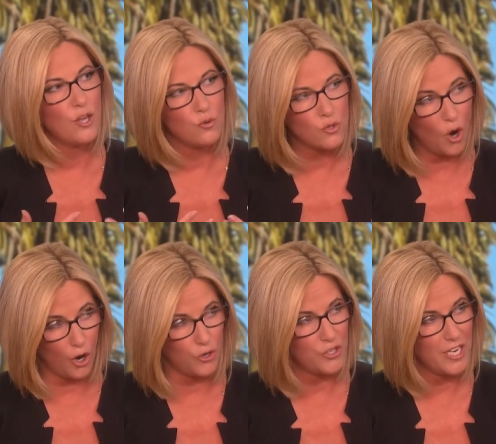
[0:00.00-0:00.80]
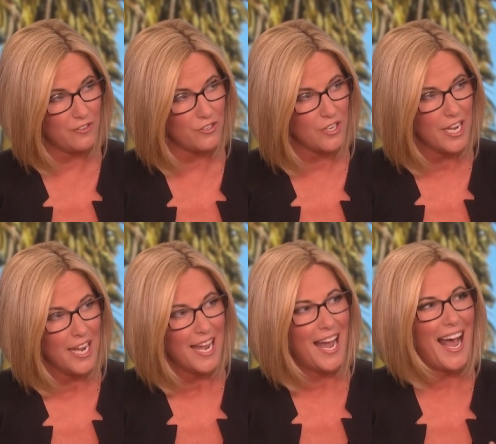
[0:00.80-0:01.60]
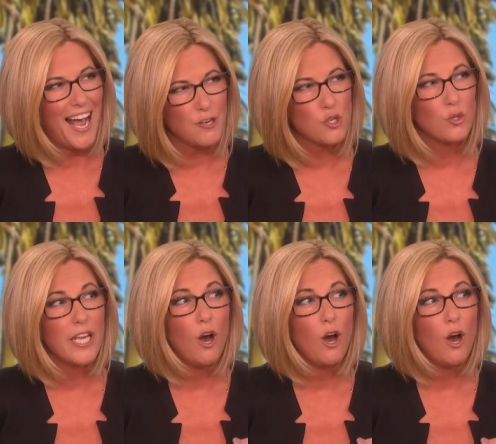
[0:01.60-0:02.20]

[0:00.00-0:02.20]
those car seats actually